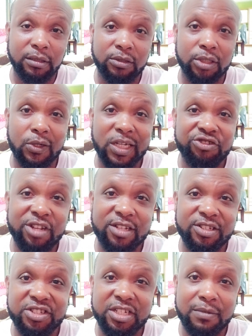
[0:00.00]
Now I try
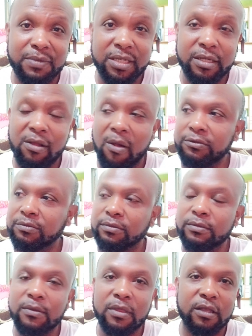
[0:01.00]
and shitty babe.
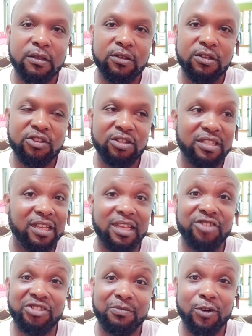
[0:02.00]

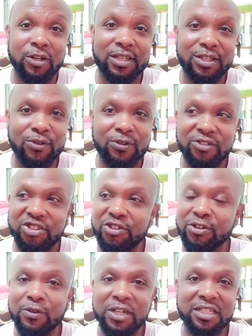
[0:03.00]
Yeah, she balling now. She
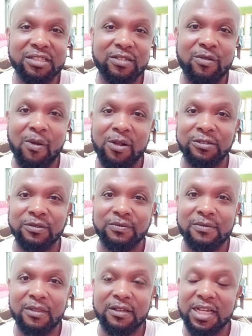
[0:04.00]
don't want it.
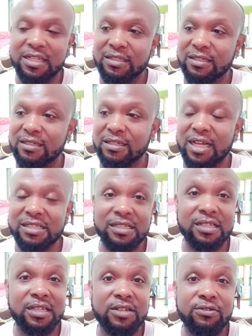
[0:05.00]
Right? I tell
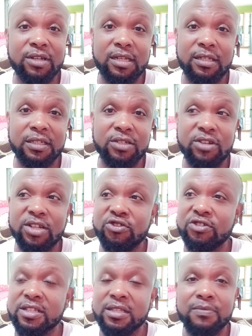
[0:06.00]
you, it real
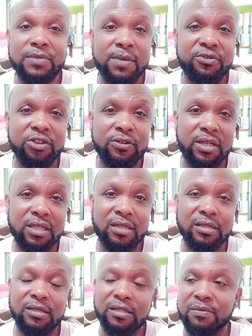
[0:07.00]
straight. Sometimes she could eat
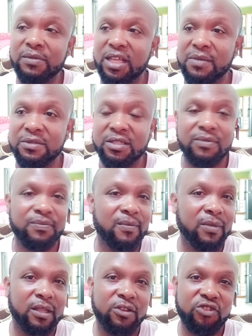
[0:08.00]
it, sometimes
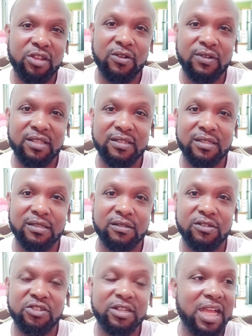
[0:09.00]
she ain't going to eat it.
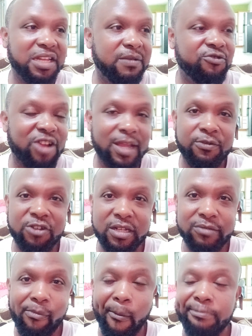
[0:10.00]
She like the dry bread.